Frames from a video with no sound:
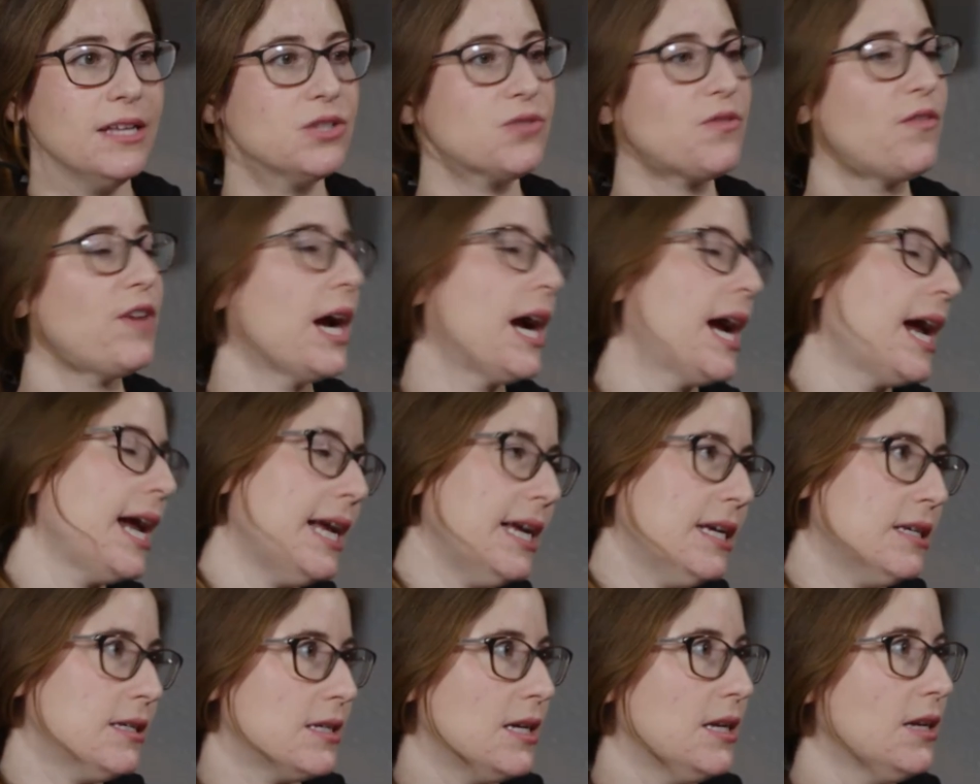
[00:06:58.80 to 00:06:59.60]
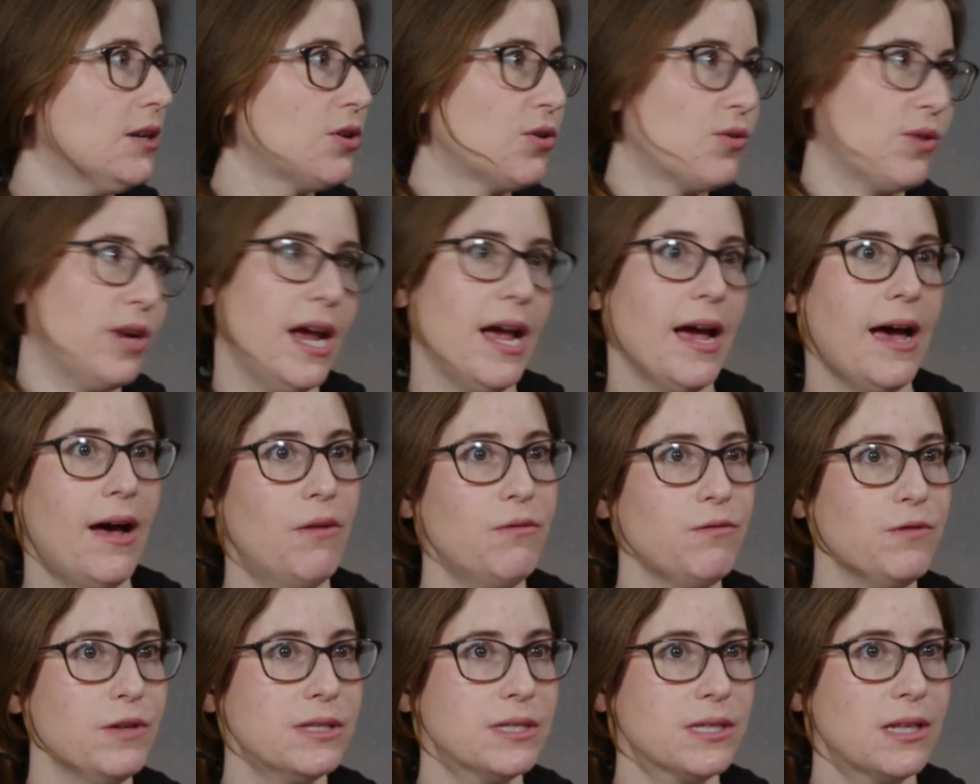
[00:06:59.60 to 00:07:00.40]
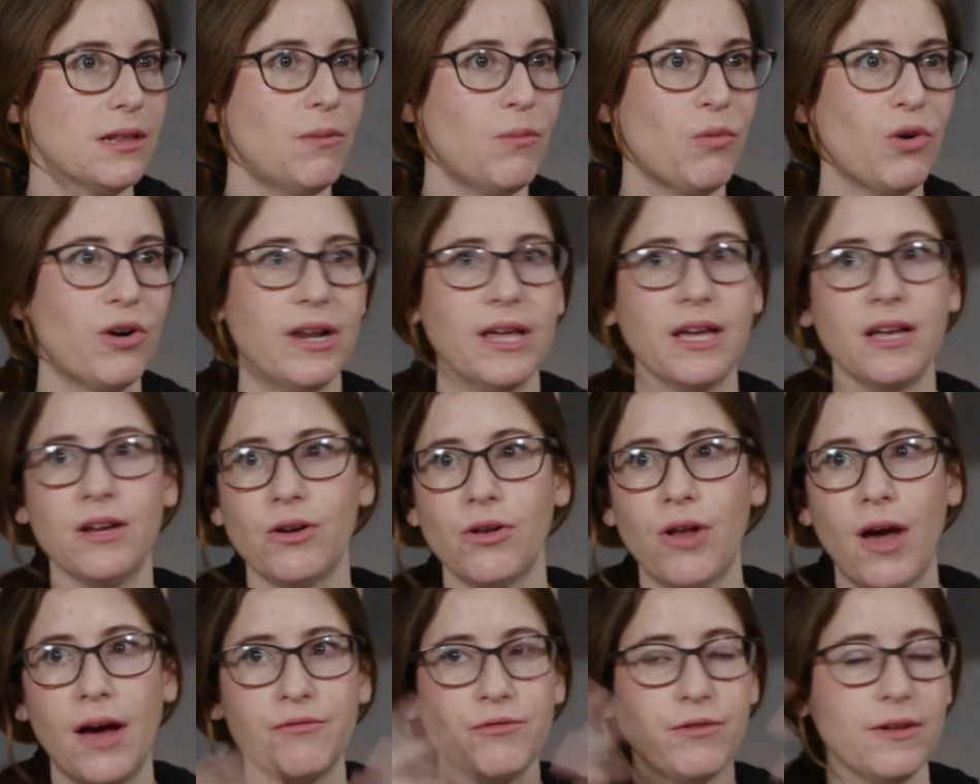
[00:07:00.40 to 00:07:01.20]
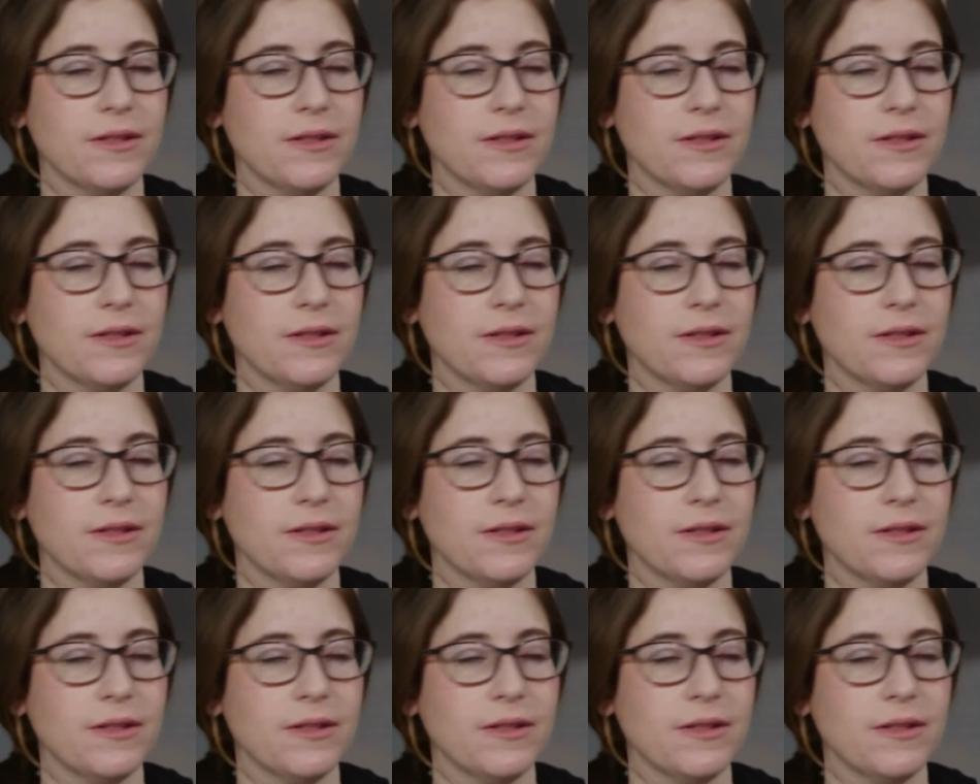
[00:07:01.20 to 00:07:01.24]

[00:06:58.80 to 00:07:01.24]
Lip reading: it's very easy to create outfits in the morning. You're not